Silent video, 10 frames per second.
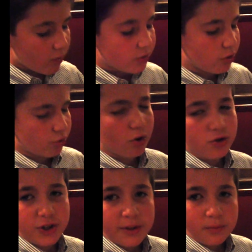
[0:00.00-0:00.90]
They're
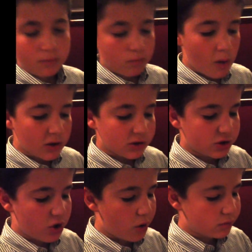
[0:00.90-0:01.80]
crunchy.
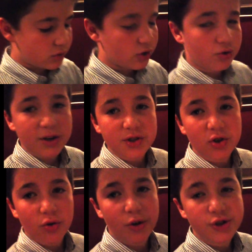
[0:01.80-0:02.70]
So the greens are
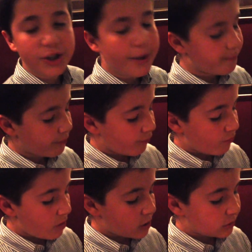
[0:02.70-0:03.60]
crunchy
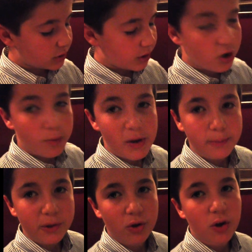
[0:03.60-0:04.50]
a little bit,
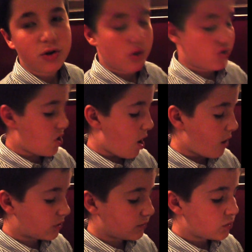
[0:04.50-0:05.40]
but they're also
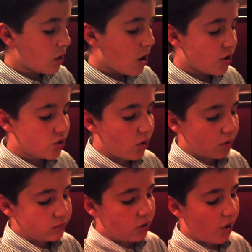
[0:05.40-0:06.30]
soft. So
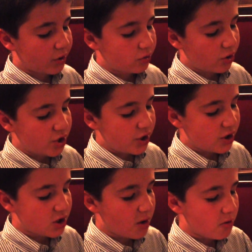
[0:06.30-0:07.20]
the crunchiness
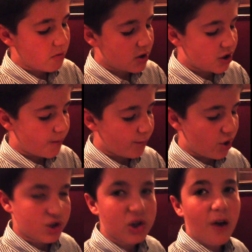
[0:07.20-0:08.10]
supplements the
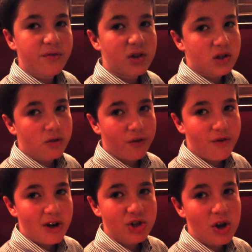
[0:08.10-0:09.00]
softness of the
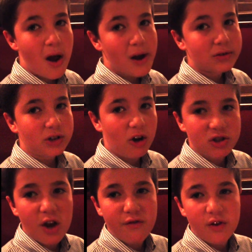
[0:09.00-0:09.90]
fish. Now
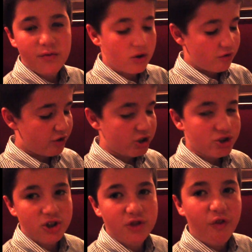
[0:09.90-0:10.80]
the fish
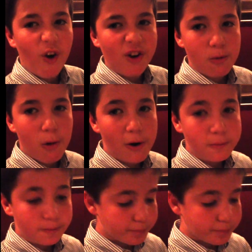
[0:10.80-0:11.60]
just falls apart.